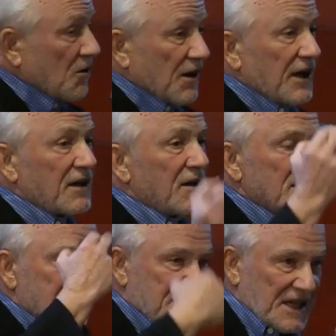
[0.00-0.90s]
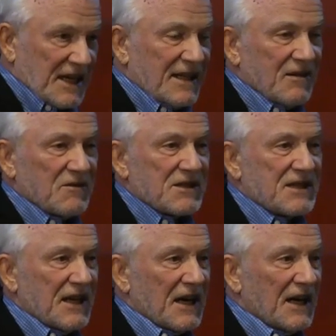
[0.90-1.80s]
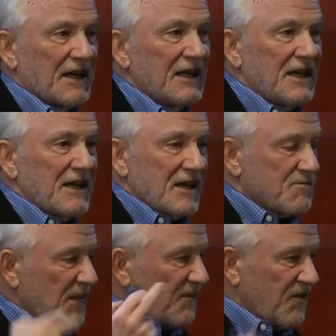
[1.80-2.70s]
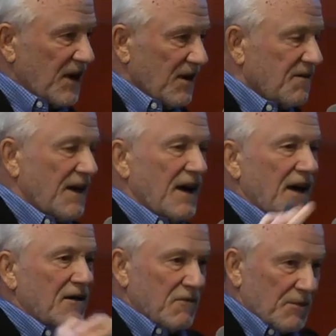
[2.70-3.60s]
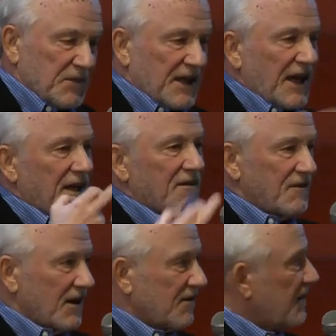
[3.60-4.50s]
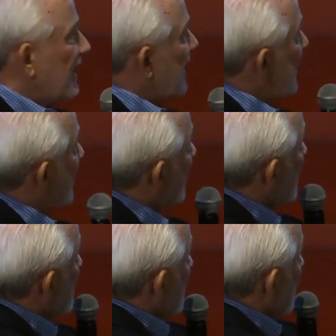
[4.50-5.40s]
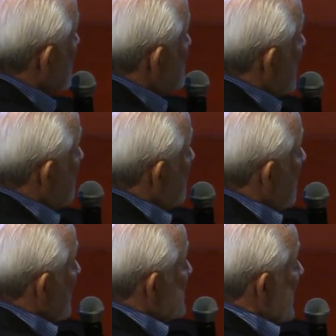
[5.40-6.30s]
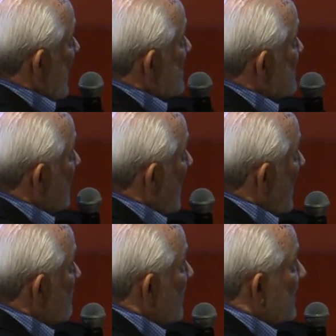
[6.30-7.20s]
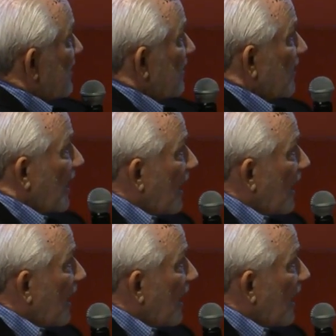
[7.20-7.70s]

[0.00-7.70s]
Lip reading: According to the study that was done, it's been verified, replicated, verified again, those people who are satisfied but they're